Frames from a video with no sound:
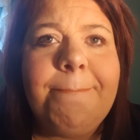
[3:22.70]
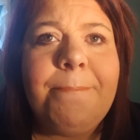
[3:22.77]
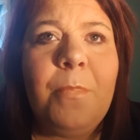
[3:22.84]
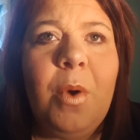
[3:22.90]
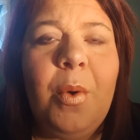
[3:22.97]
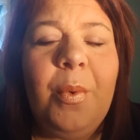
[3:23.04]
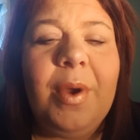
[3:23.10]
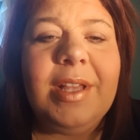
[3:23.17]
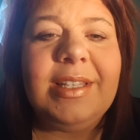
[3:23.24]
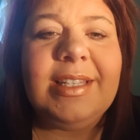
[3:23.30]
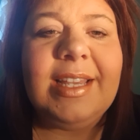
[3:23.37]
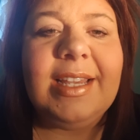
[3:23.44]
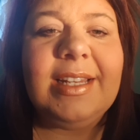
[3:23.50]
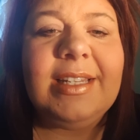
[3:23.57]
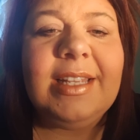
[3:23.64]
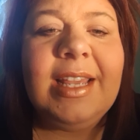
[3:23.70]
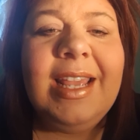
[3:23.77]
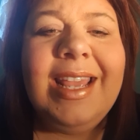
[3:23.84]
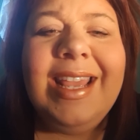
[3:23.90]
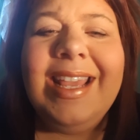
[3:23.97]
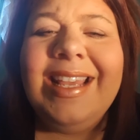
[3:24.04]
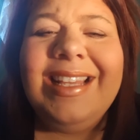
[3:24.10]
what was it?
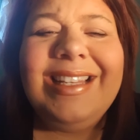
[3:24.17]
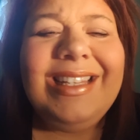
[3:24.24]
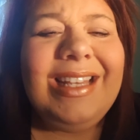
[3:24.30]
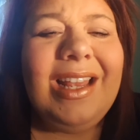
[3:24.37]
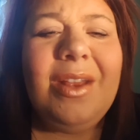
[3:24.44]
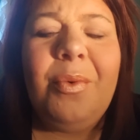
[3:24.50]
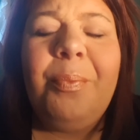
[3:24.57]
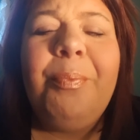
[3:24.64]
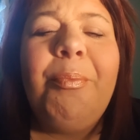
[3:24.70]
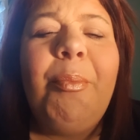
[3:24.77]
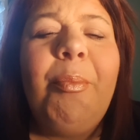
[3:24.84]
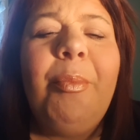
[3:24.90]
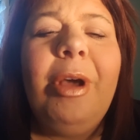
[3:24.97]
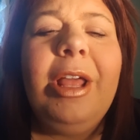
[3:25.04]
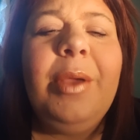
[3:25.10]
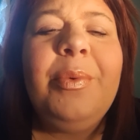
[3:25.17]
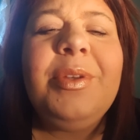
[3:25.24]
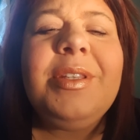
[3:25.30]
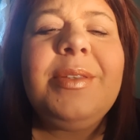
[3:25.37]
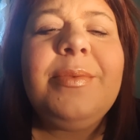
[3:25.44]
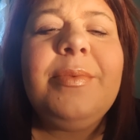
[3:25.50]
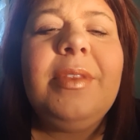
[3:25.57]
It
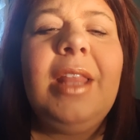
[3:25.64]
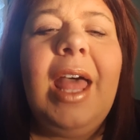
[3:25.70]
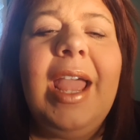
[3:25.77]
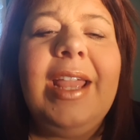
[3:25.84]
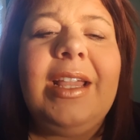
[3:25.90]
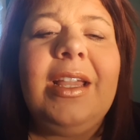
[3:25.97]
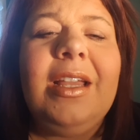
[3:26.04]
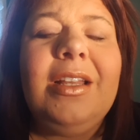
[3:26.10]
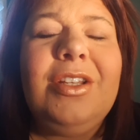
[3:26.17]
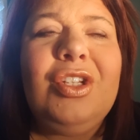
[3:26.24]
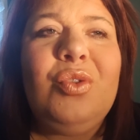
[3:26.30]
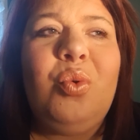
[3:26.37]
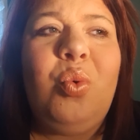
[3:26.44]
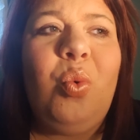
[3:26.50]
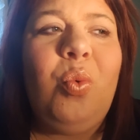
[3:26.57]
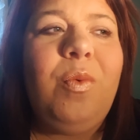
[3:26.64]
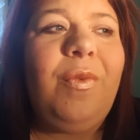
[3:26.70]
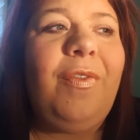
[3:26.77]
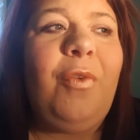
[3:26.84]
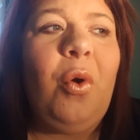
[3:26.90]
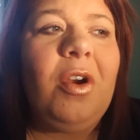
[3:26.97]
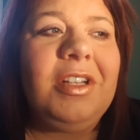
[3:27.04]
was like
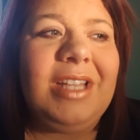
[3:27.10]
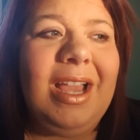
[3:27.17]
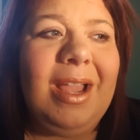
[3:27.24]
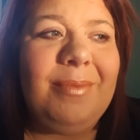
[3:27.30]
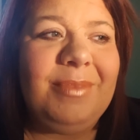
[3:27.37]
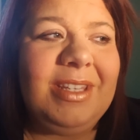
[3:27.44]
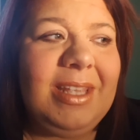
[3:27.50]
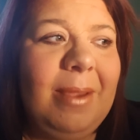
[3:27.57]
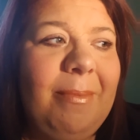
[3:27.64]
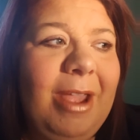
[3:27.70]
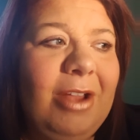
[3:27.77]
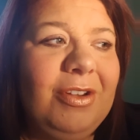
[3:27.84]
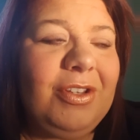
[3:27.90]
4 times the amount.